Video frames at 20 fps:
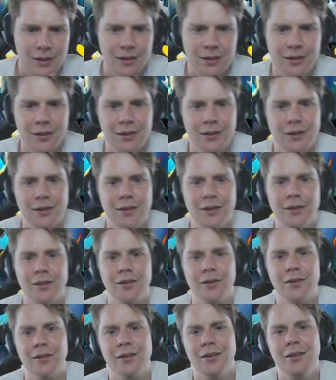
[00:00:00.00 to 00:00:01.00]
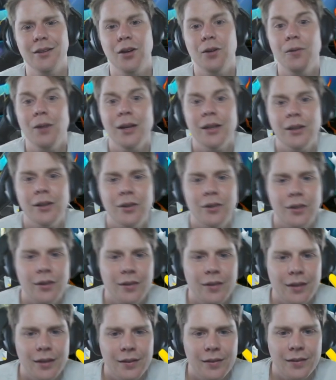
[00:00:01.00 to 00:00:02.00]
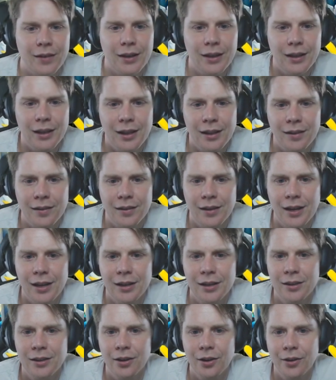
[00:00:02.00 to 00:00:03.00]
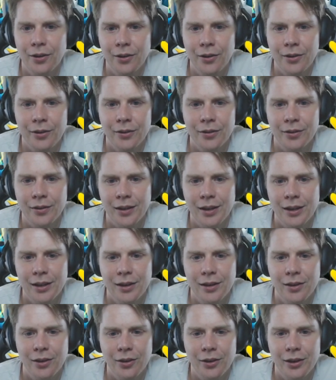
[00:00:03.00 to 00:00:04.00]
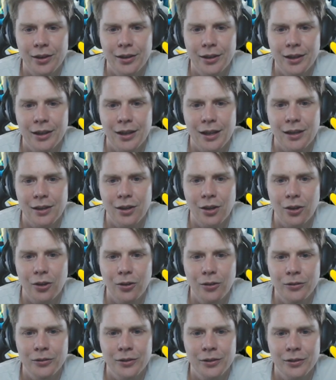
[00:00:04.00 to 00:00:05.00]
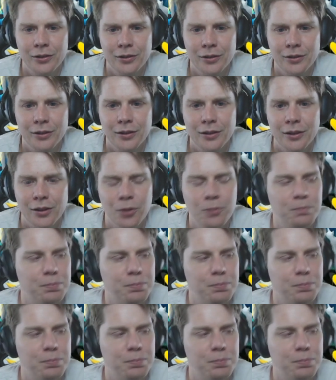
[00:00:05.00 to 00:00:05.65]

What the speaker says: No. Oh wait, you got the DC there. See how you go? See how you go? Can you get that gold? Nope.